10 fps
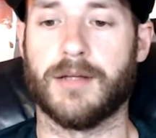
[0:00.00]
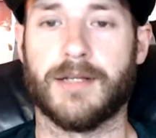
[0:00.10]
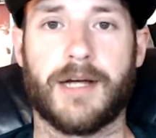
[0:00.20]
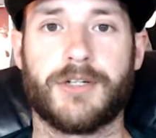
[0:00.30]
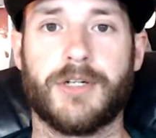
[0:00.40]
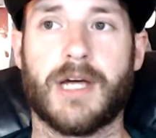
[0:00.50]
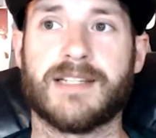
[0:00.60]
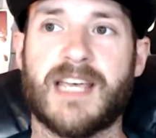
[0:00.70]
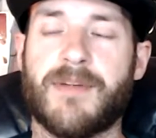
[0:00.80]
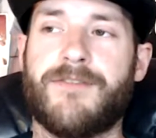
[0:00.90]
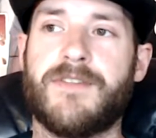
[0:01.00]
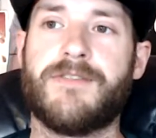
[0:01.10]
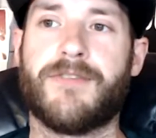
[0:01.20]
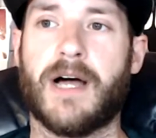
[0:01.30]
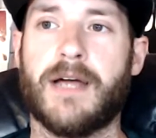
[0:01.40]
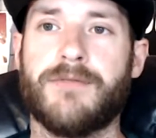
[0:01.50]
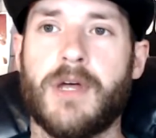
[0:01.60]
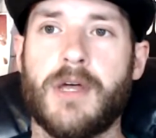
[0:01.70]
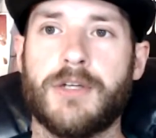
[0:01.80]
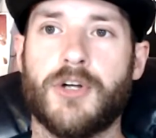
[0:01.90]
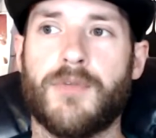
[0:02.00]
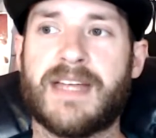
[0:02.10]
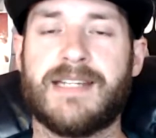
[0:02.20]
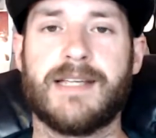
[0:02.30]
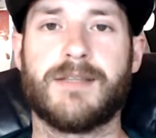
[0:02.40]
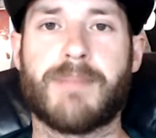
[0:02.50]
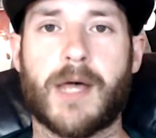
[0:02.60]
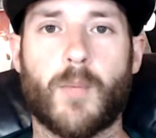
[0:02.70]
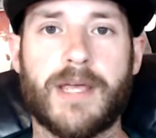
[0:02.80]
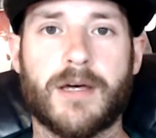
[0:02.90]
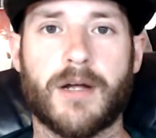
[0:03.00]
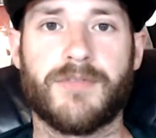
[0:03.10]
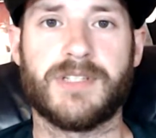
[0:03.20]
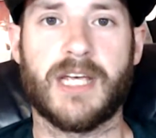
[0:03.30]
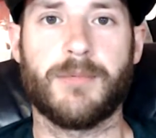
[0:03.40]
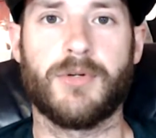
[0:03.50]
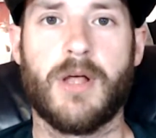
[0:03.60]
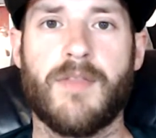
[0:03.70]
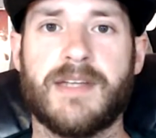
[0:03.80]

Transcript: lot of good guys. Him at 55, that takes the bad weight cut off the table.